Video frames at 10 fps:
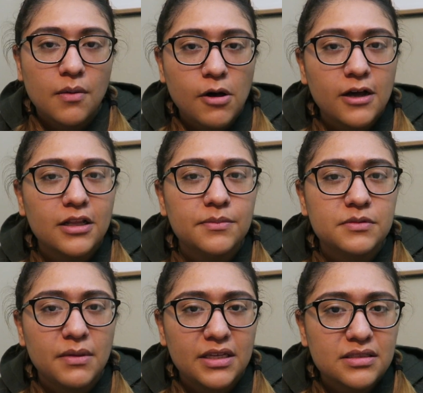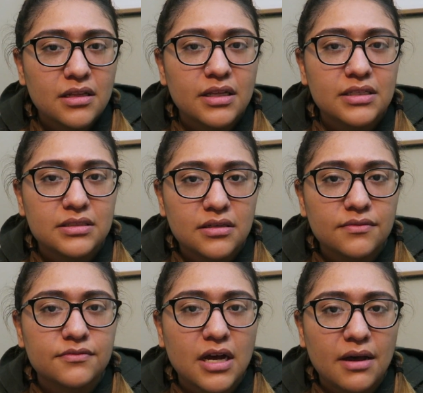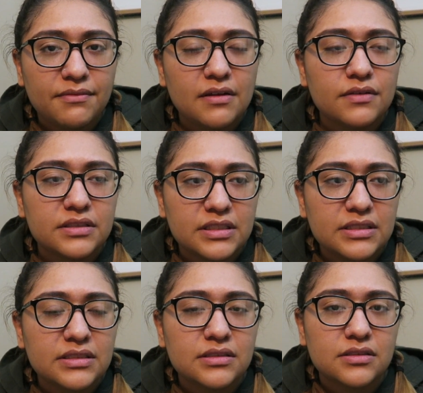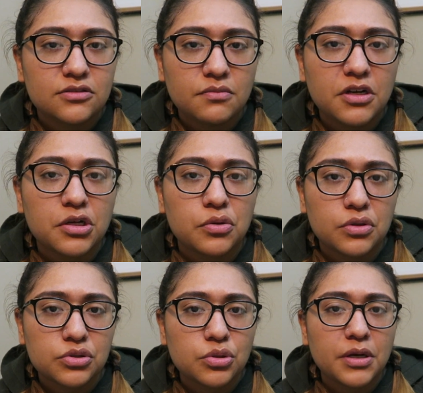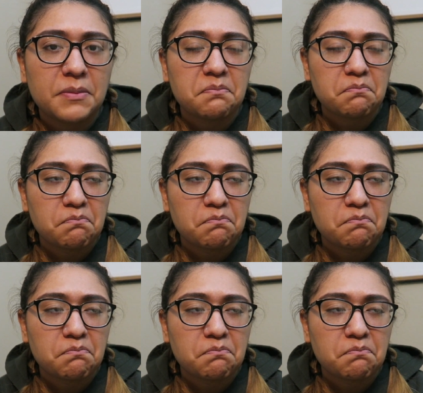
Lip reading: Apocalypse makes the list of top favorite seasons to American Horror Story.